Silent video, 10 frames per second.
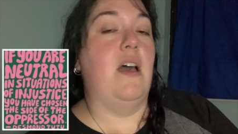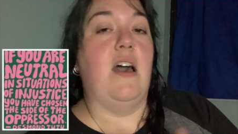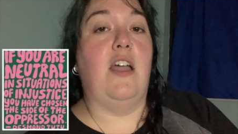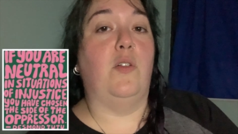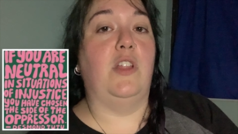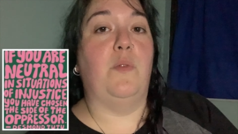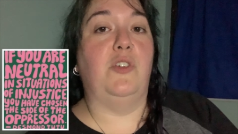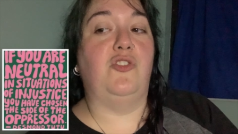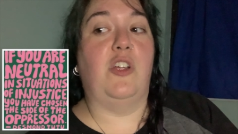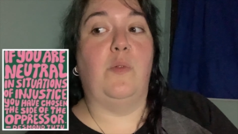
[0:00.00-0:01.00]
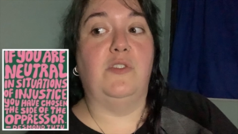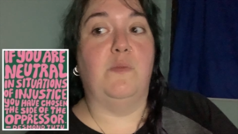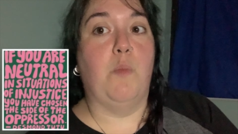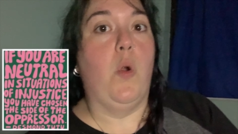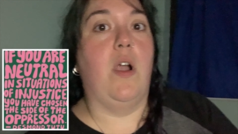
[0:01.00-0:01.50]
I only wish there was
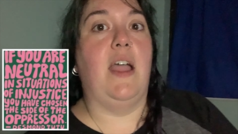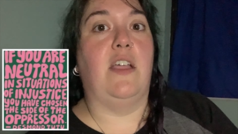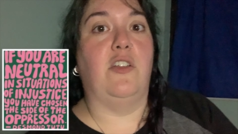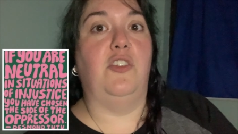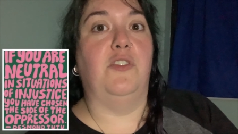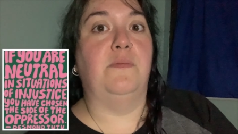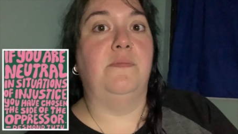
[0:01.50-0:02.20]
more I could do.